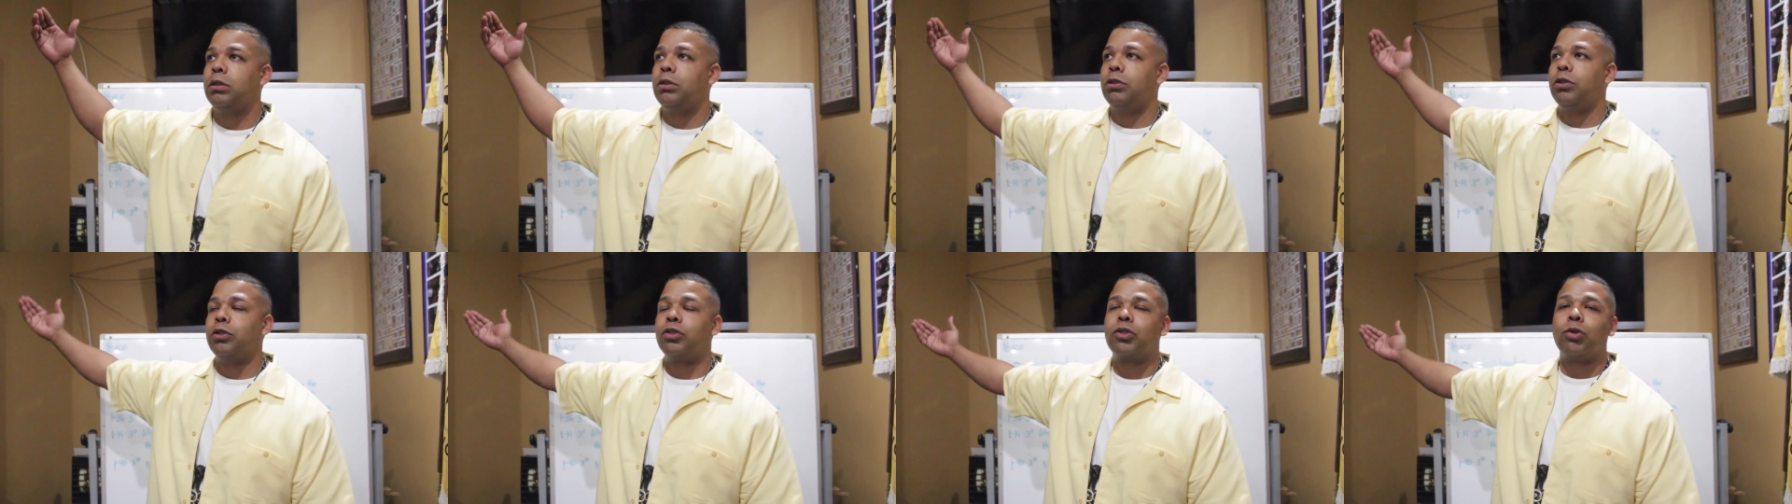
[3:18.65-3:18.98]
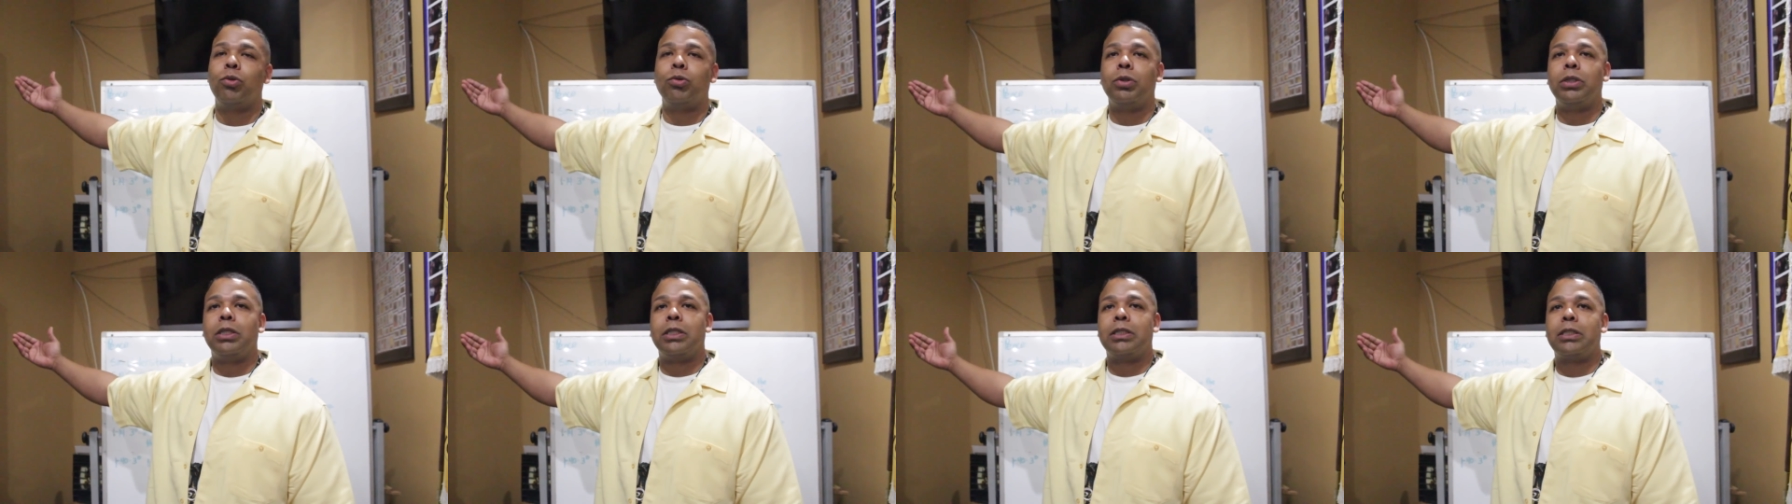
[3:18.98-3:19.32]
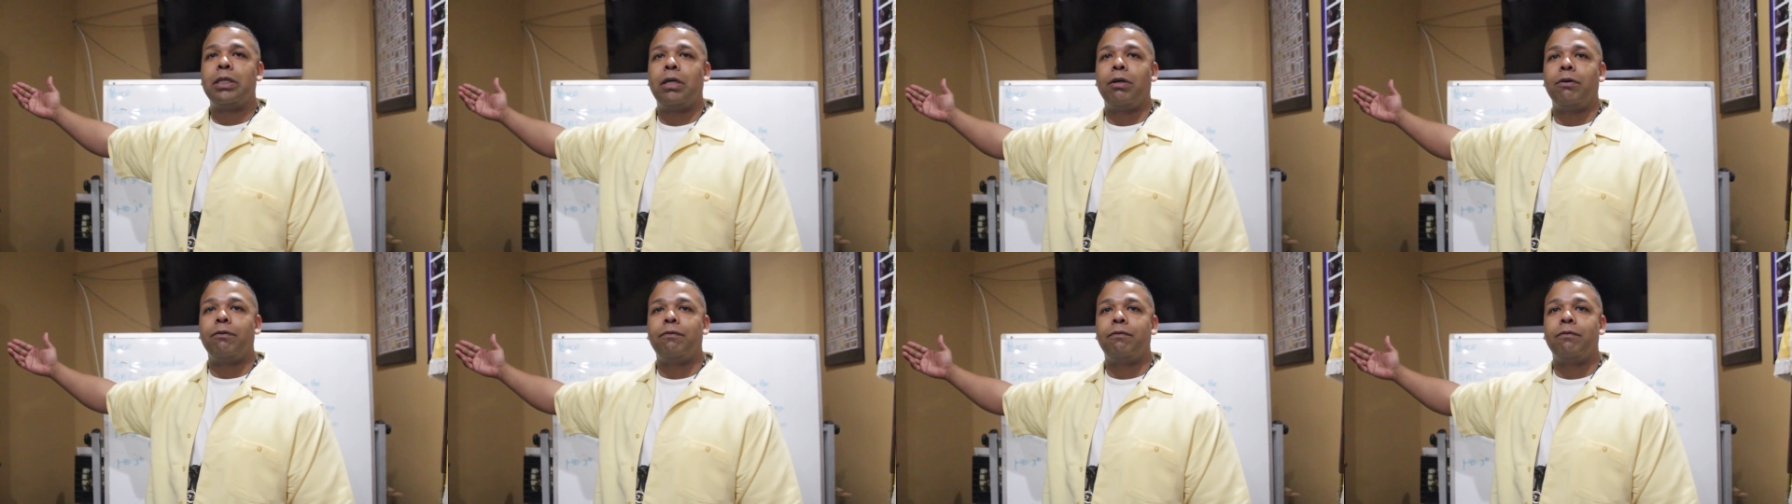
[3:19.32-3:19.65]
the school in
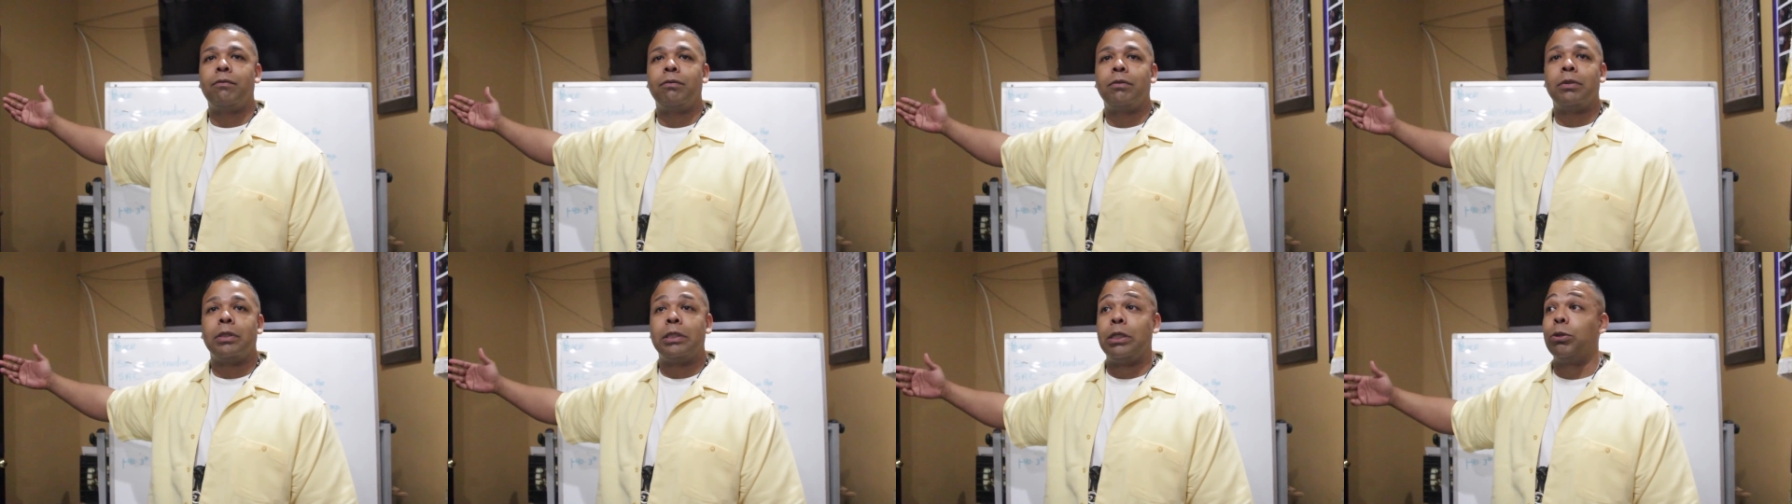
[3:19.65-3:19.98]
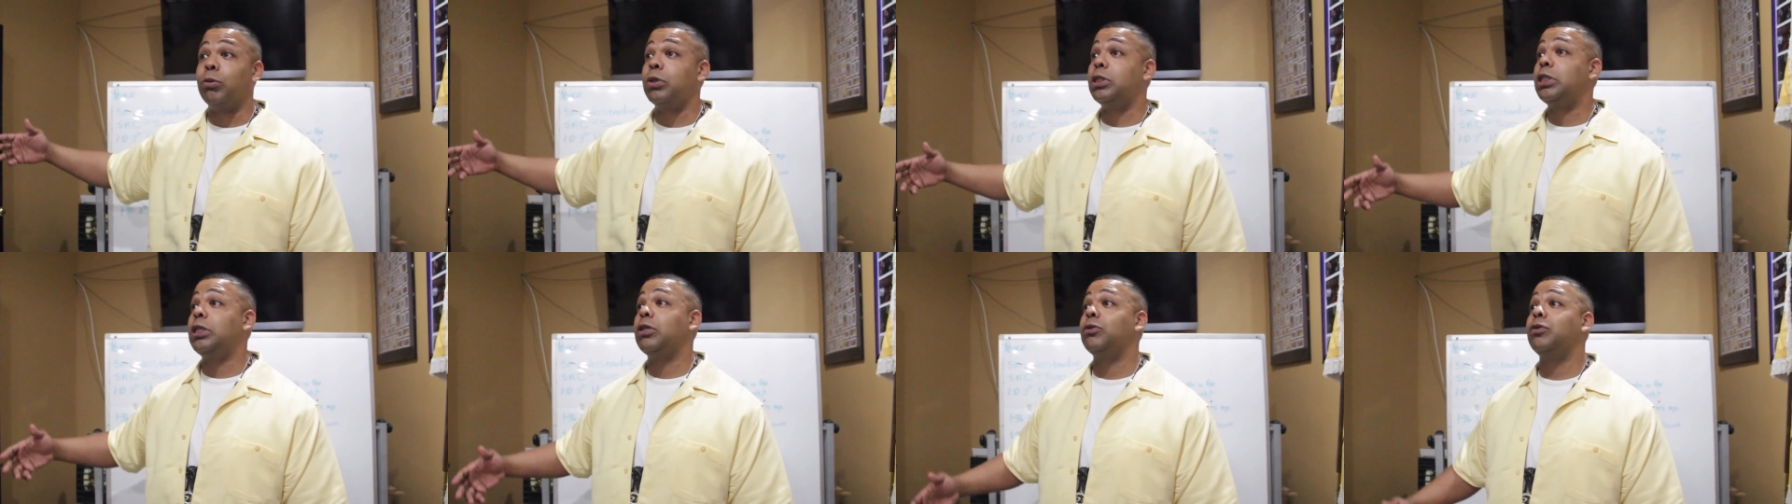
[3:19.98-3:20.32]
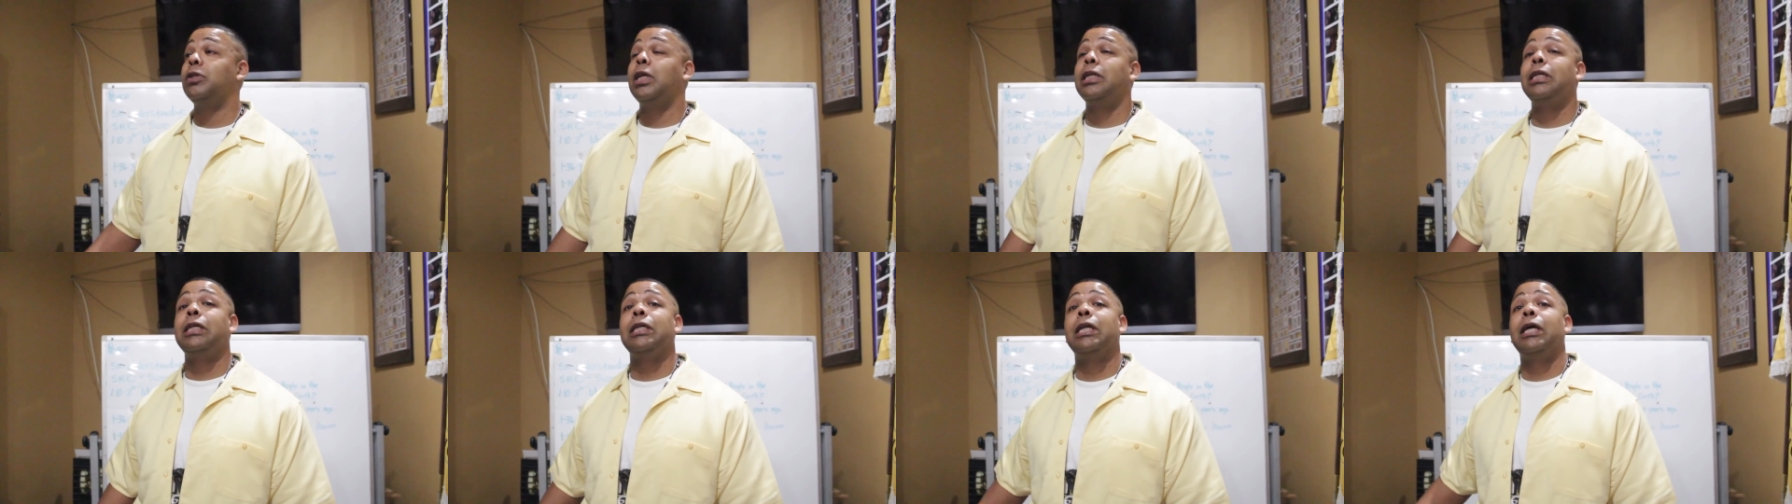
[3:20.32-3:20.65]
itself. There were
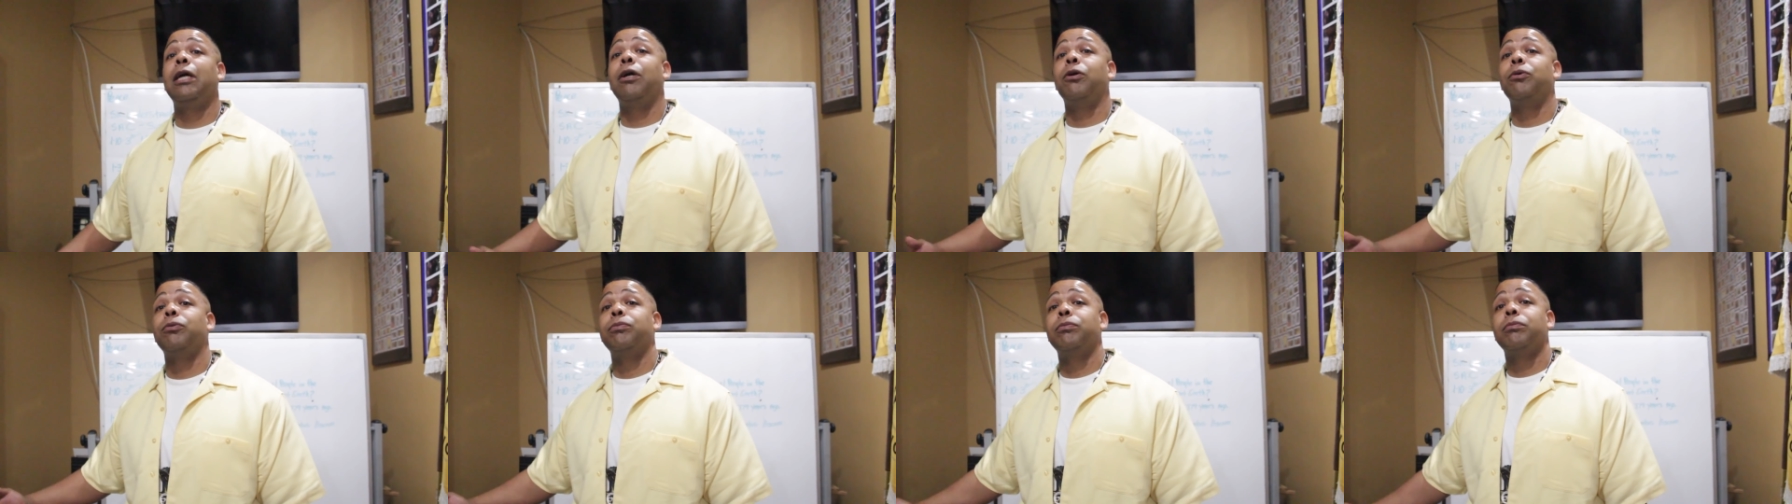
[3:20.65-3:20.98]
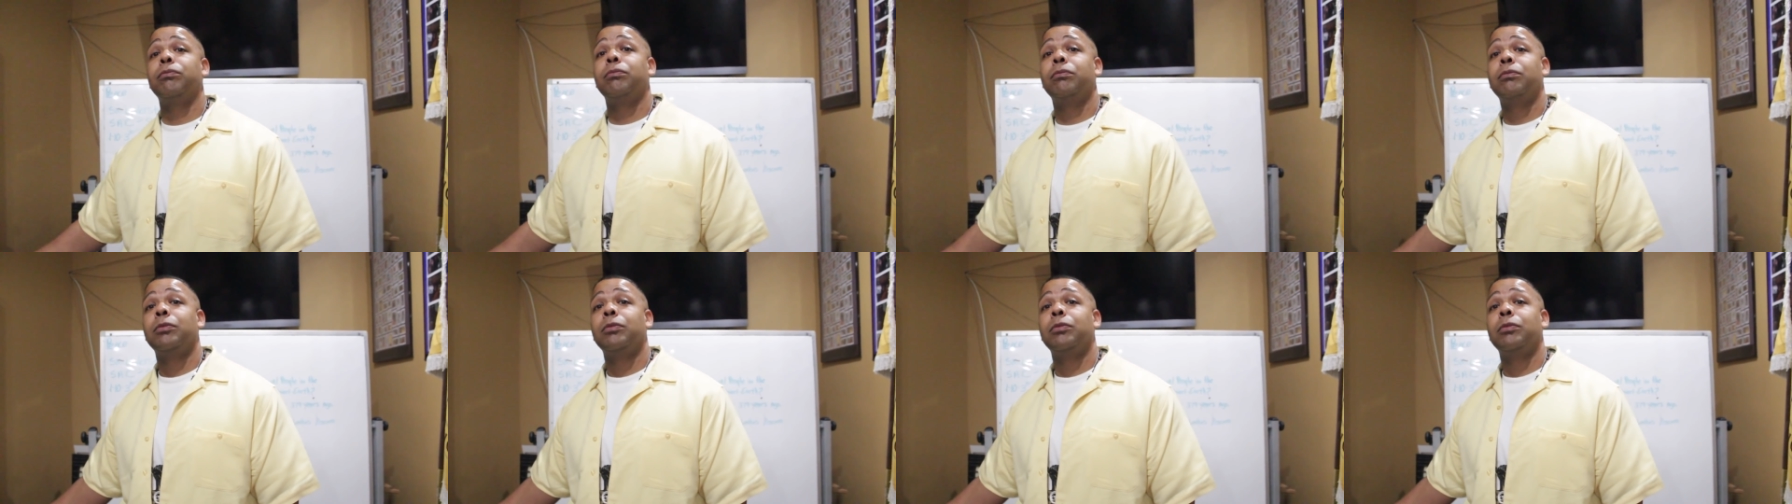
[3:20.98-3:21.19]
children that needed help.